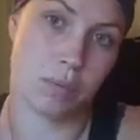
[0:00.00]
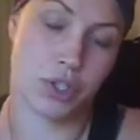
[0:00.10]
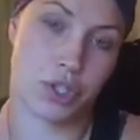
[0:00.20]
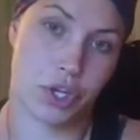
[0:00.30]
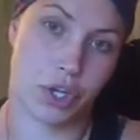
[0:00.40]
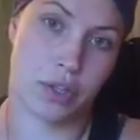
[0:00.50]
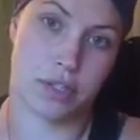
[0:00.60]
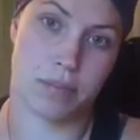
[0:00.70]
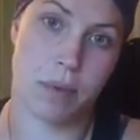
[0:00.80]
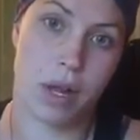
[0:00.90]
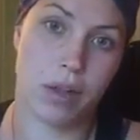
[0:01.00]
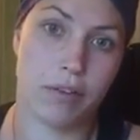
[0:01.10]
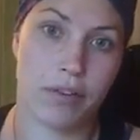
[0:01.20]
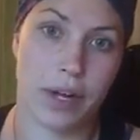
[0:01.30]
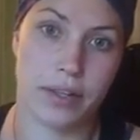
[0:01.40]
mature the
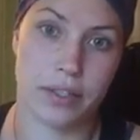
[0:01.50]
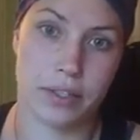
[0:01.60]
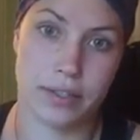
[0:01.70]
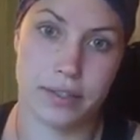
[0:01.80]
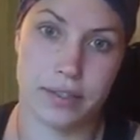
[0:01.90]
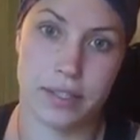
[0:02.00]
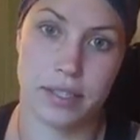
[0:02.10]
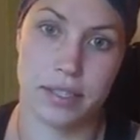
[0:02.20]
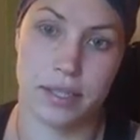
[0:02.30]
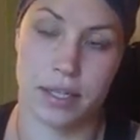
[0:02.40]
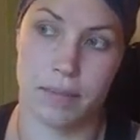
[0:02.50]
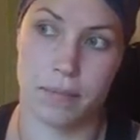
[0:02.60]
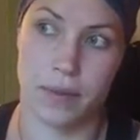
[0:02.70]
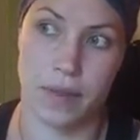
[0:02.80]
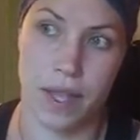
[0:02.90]
smaller follicles
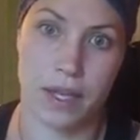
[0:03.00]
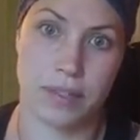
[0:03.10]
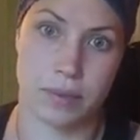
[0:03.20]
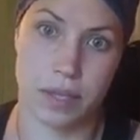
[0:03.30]
and the eggs